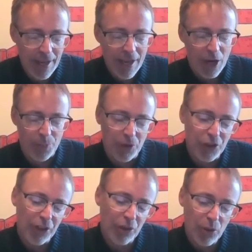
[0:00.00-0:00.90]

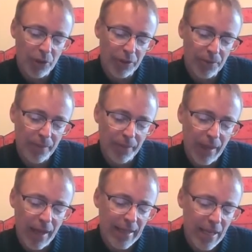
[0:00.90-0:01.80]
Approaching the corner,
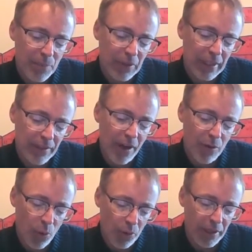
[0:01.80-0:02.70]
I can't believe how
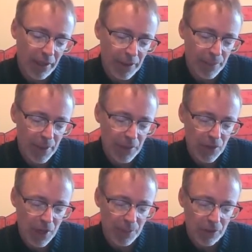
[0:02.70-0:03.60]
ordinary the bus
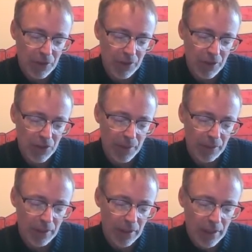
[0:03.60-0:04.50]
stop looks in the
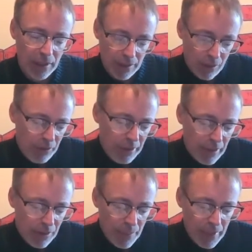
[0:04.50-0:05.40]
summer. Only
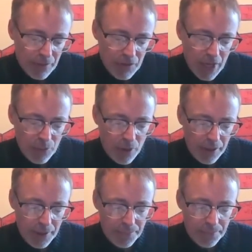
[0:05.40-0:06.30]
another bend of sidewalk.
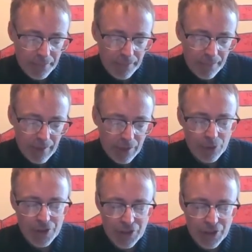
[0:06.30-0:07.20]

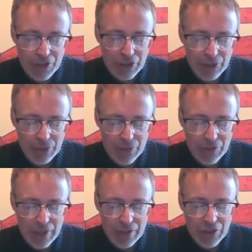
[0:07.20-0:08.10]
Christy
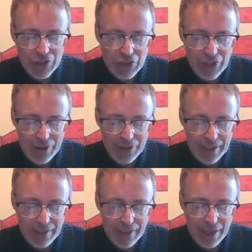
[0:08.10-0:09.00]
slows,
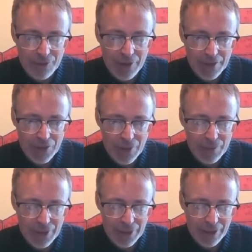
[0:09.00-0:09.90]
staring at Ryan's
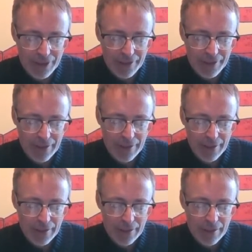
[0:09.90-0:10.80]
empty yard.
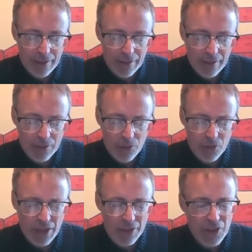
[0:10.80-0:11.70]
Was
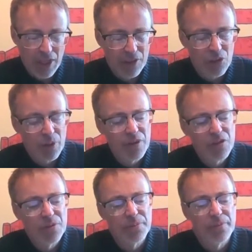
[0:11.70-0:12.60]
I her second choice?